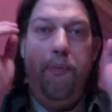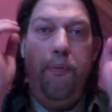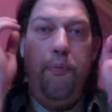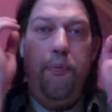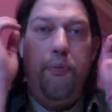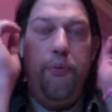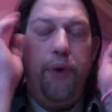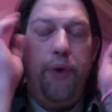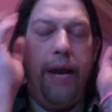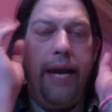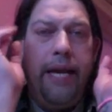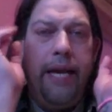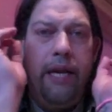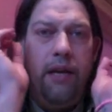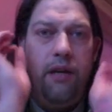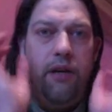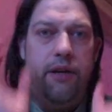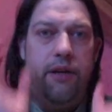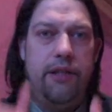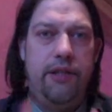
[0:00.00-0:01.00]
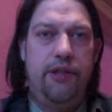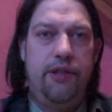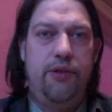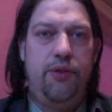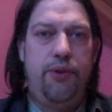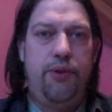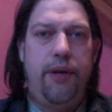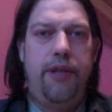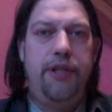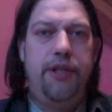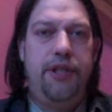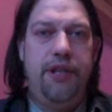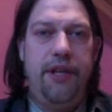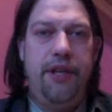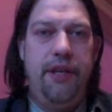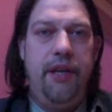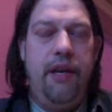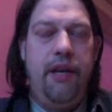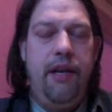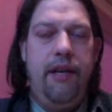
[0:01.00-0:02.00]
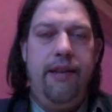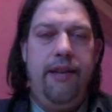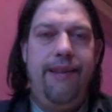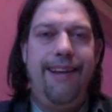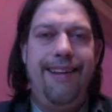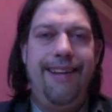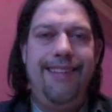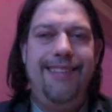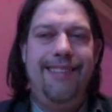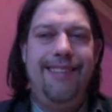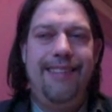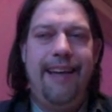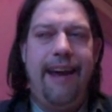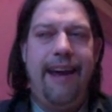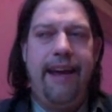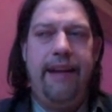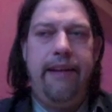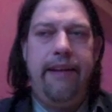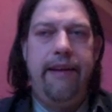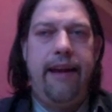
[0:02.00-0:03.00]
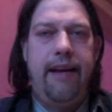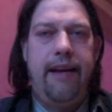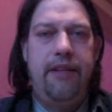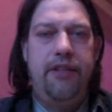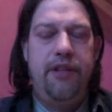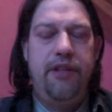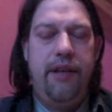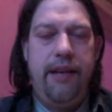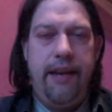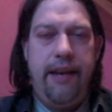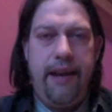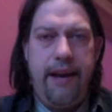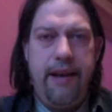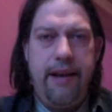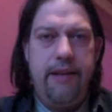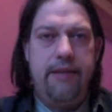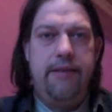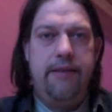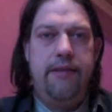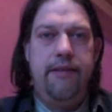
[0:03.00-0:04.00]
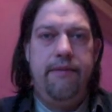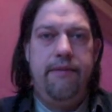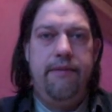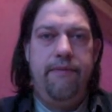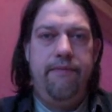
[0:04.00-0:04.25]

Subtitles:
brain construction that a state actually is.